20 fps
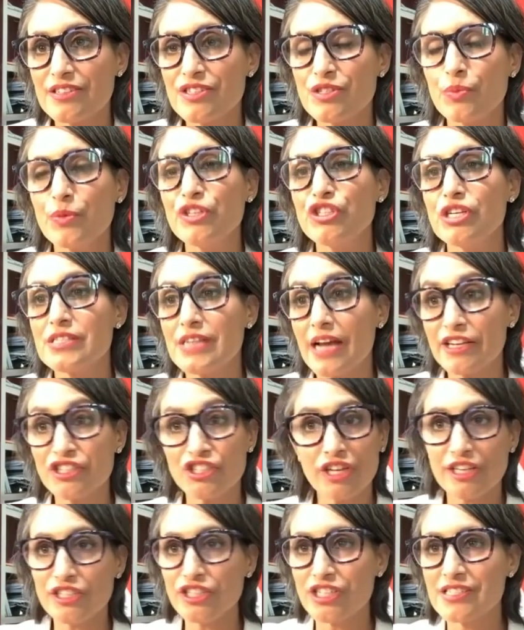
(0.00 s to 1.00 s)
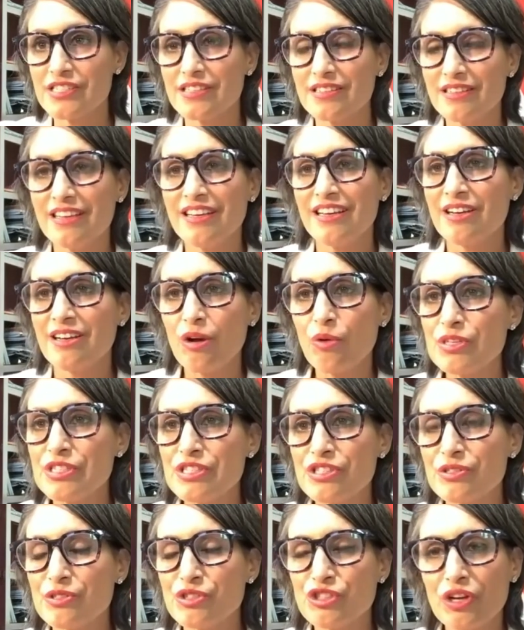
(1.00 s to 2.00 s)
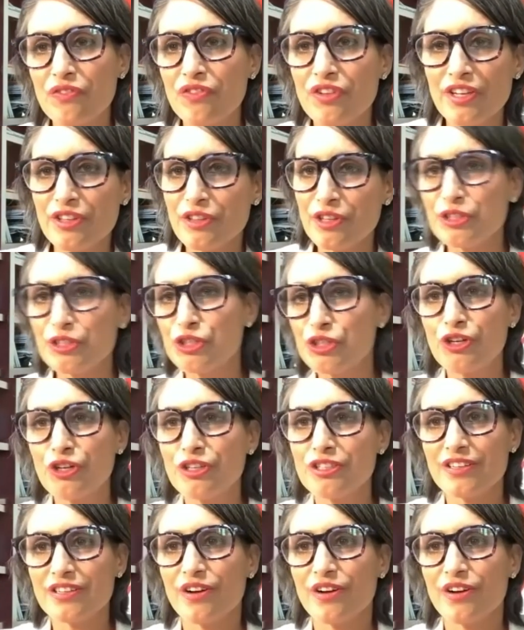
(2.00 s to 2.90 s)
So we just actually I just was shoveling the dirt